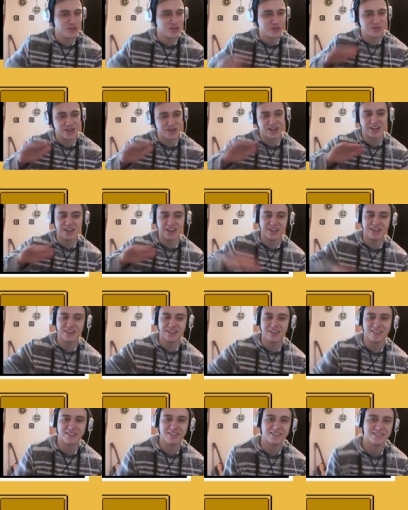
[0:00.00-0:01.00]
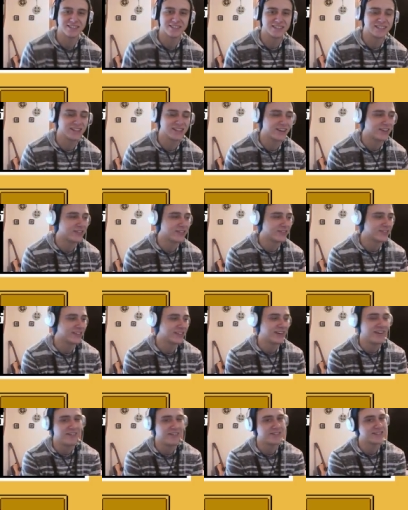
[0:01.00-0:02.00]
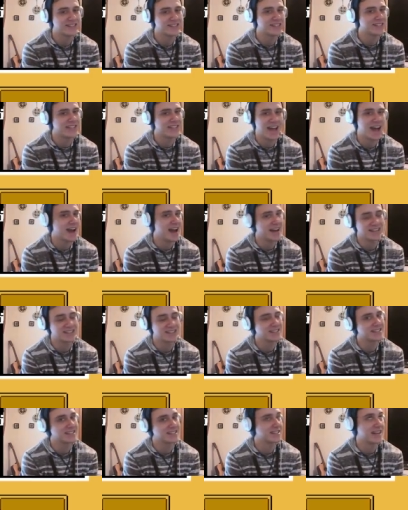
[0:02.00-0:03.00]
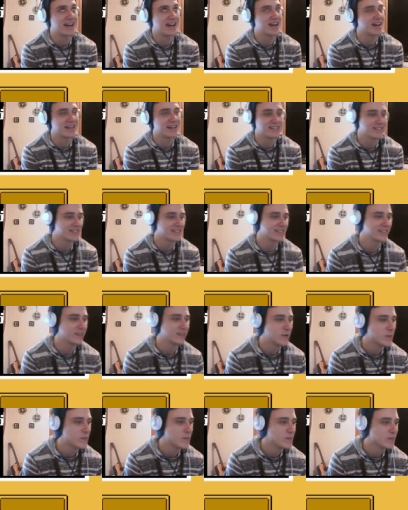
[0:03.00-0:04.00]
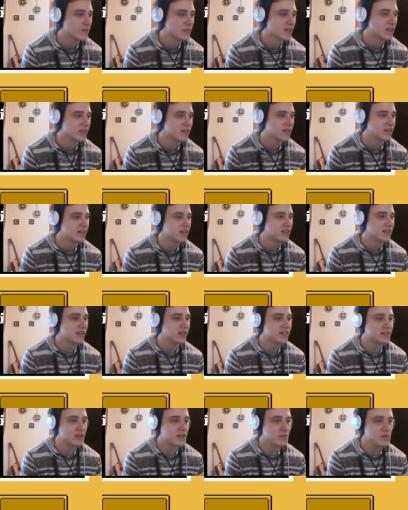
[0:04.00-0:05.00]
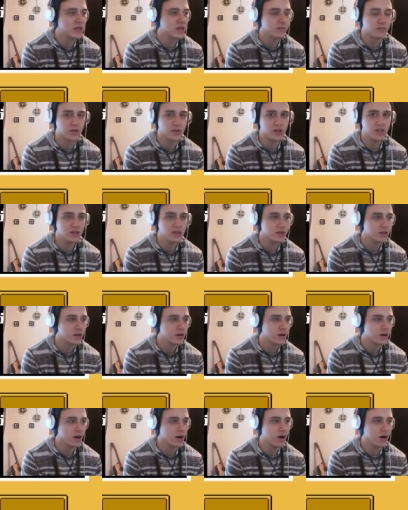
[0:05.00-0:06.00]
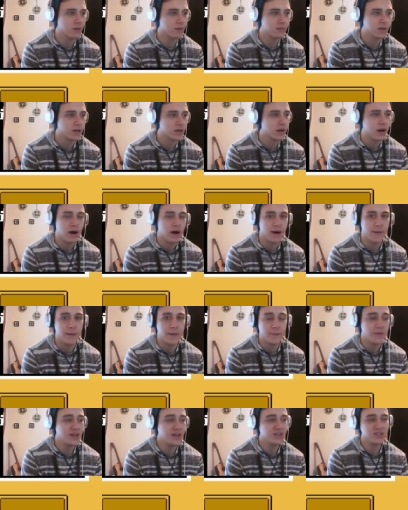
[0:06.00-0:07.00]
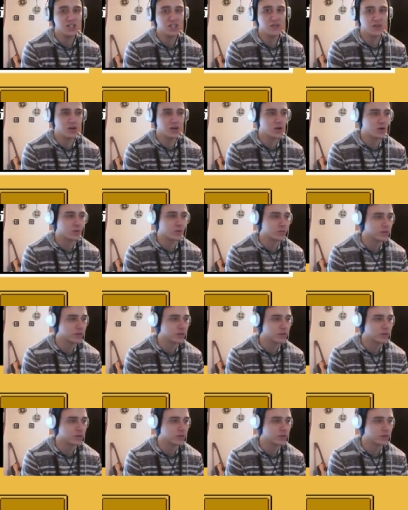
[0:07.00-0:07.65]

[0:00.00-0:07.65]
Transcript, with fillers: Truffle my hair and stuff. nice, it's nice. Is something burning? Um, make yourself at